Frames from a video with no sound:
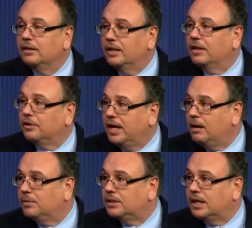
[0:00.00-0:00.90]
The other
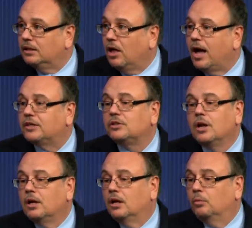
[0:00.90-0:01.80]
game that they lost
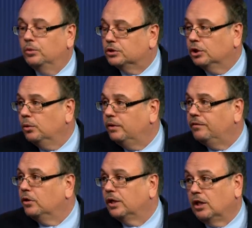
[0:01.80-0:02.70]
was
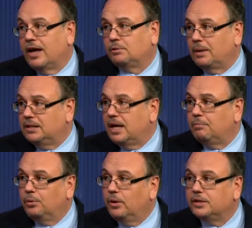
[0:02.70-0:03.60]
Louisville. They lost by
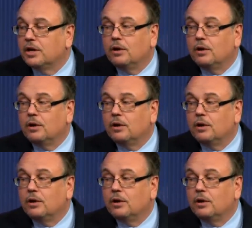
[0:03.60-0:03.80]
10 points.